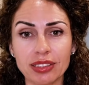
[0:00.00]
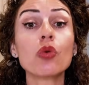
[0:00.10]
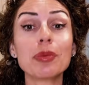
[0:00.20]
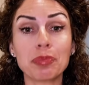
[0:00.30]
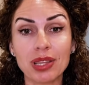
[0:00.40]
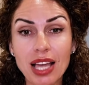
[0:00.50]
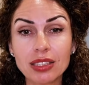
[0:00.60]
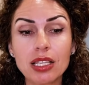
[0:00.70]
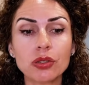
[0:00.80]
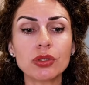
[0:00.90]
We
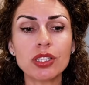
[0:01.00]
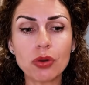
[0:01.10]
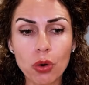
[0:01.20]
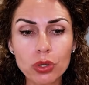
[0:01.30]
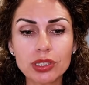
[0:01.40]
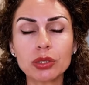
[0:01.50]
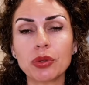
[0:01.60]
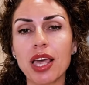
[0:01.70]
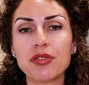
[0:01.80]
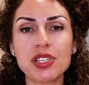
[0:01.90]
plan in order to
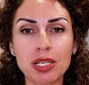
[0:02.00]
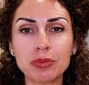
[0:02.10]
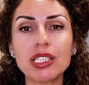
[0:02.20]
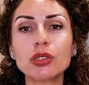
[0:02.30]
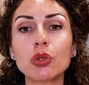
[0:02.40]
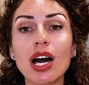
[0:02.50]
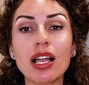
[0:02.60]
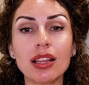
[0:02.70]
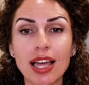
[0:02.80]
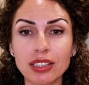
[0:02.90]
have something to
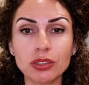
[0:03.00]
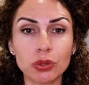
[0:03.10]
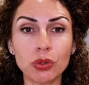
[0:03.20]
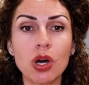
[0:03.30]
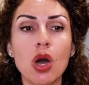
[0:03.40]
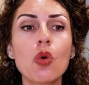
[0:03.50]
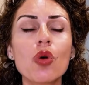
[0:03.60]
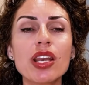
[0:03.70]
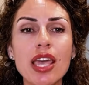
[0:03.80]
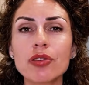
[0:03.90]
align to
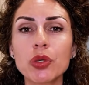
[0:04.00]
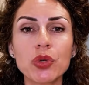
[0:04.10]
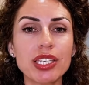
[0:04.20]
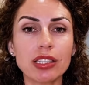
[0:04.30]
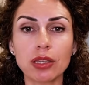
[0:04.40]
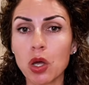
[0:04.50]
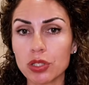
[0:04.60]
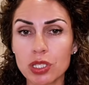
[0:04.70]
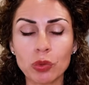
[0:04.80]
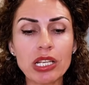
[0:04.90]
whenever we get
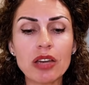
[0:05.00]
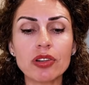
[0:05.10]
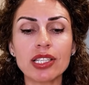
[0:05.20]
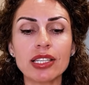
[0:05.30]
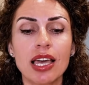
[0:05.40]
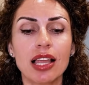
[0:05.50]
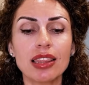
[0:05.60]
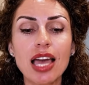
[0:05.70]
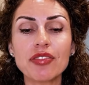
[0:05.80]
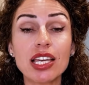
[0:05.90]
lost, whenever
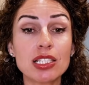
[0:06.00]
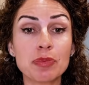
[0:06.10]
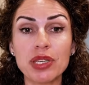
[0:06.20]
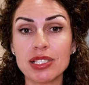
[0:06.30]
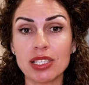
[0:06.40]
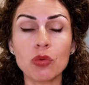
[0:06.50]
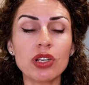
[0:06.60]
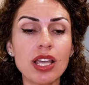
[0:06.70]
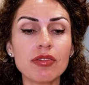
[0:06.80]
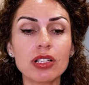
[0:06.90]
life gets busy,
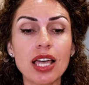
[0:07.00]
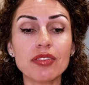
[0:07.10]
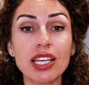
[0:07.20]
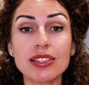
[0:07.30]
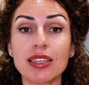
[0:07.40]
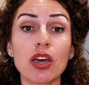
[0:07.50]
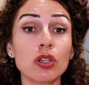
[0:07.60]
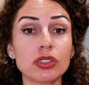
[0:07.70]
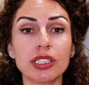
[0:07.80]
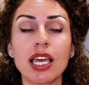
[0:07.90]
whenever life gets
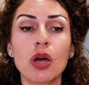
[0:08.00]
chaotic,